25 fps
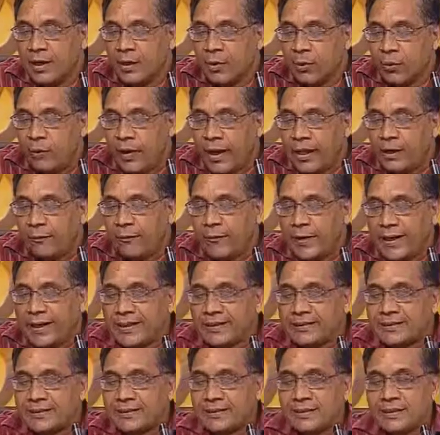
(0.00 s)
Well
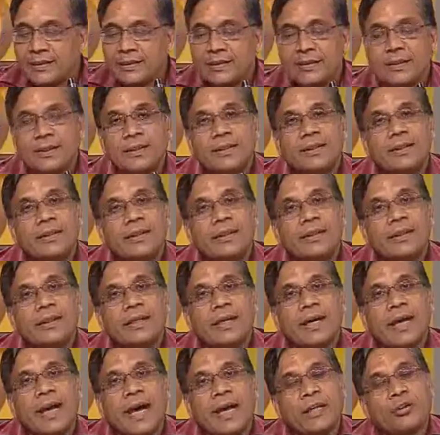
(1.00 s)
friends,
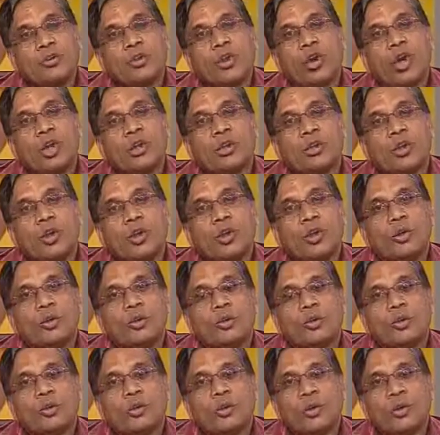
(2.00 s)
as you all know,